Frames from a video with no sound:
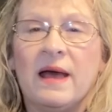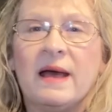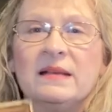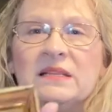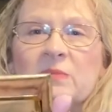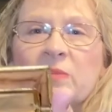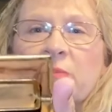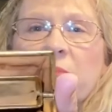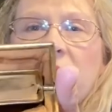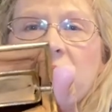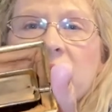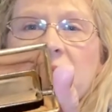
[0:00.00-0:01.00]
clasp
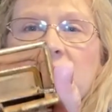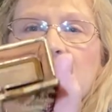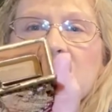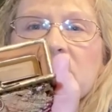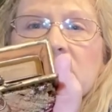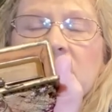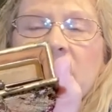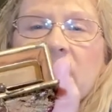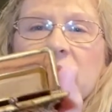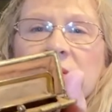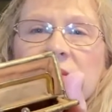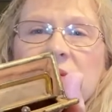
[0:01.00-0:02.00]
pocket
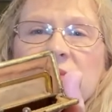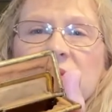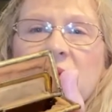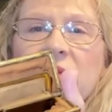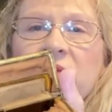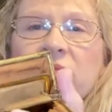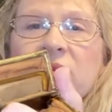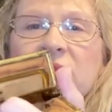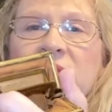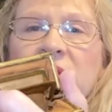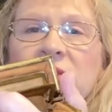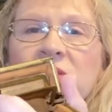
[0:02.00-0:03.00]
inside, so it's got three
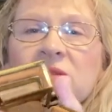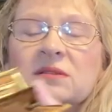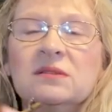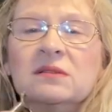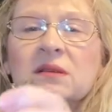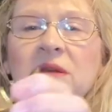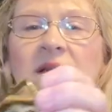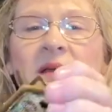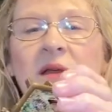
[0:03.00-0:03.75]
sections.